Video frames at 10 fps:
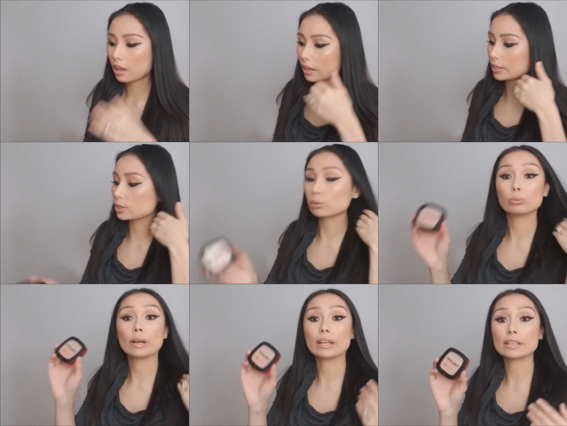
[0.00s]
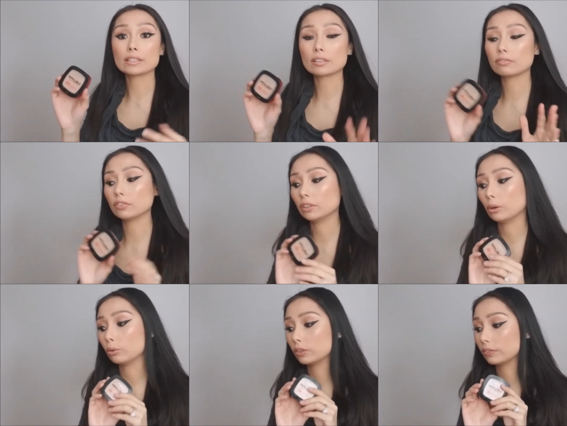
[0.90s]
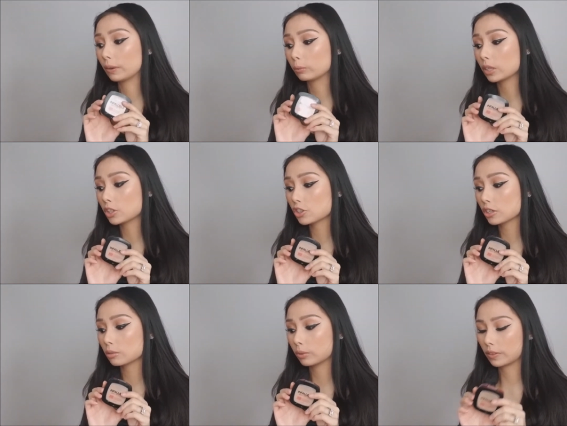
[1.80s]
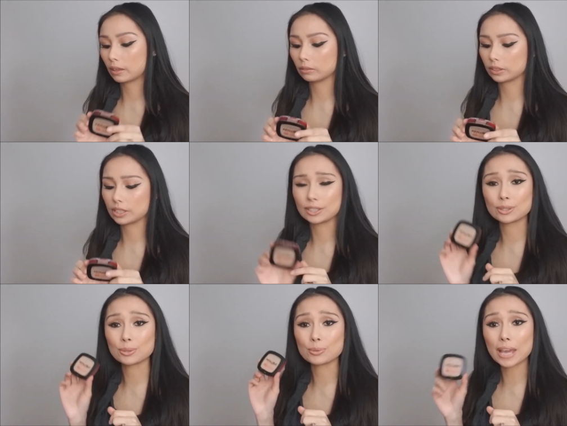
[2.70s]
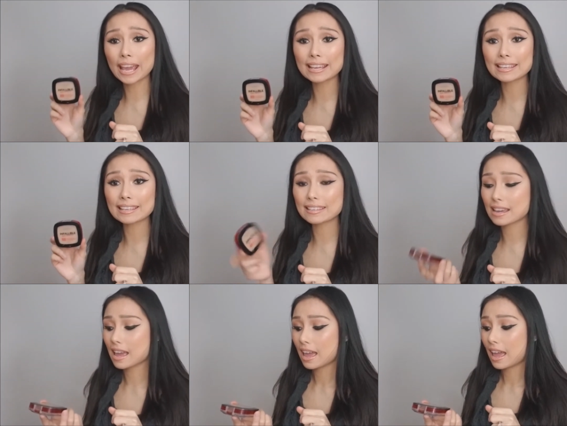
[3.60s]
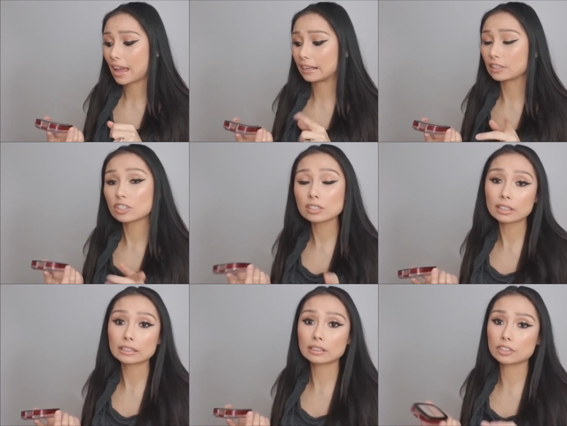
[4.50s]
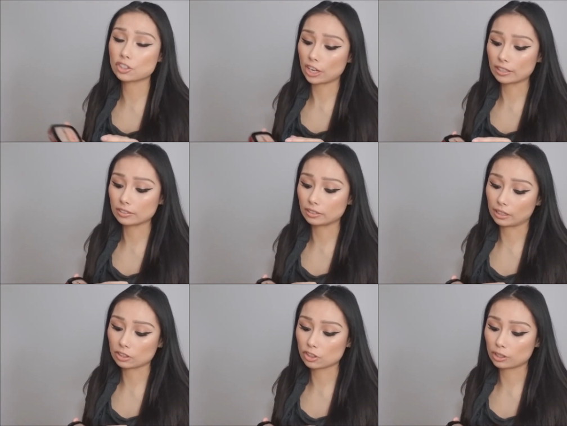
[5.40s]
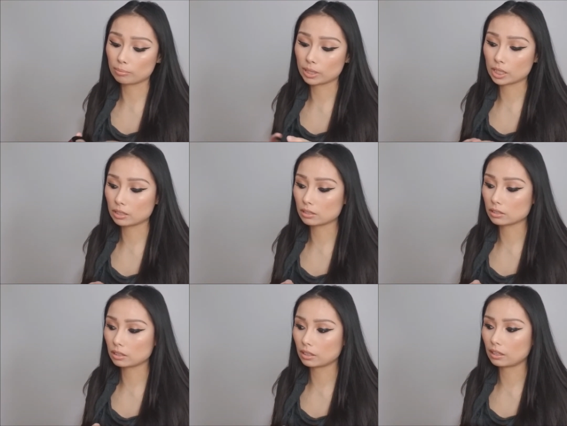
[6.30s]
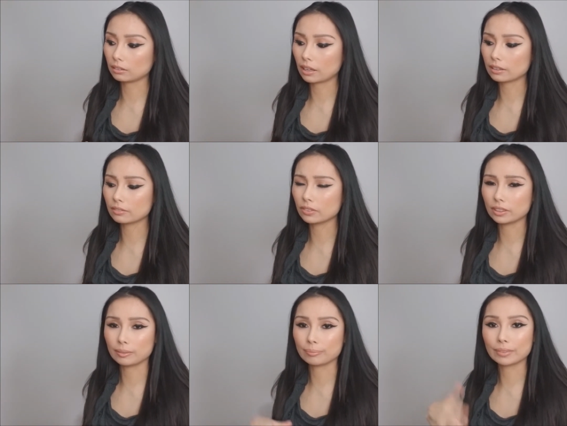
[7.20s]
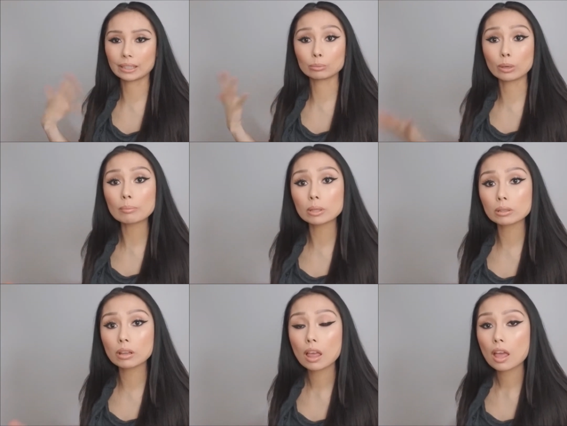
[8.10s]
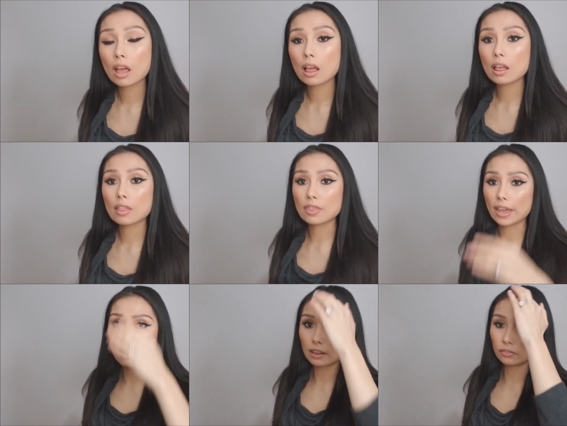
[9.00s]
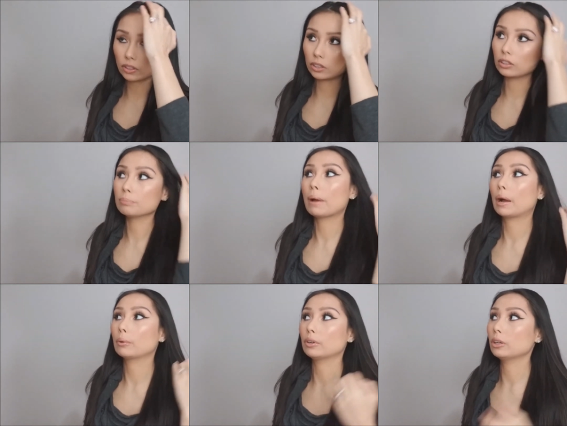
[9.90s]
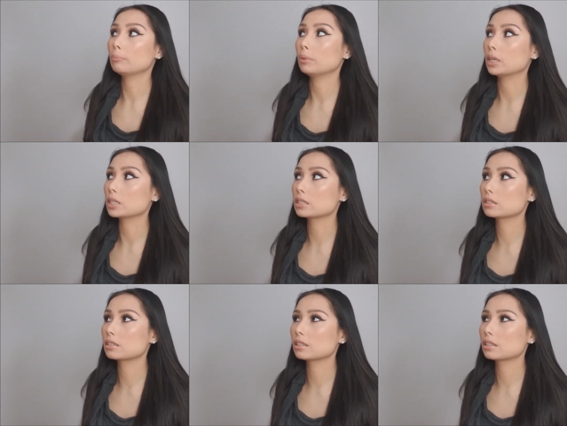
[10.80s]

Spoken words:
it's great for over foundation without looking too cakey. And I just like the shade selection because a lot of, like Rimmel, they have a good powder, but